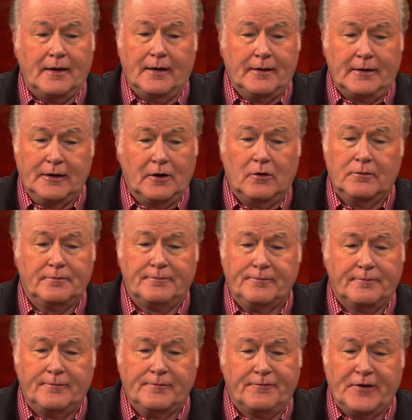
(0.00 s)
Uh, you know,
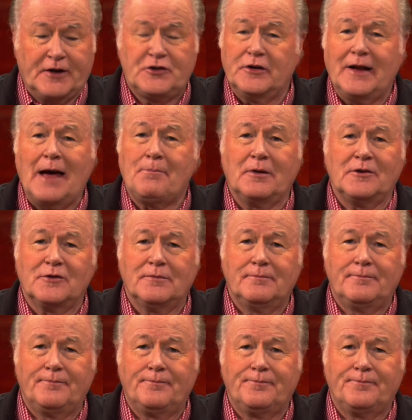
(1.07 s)
friction happens.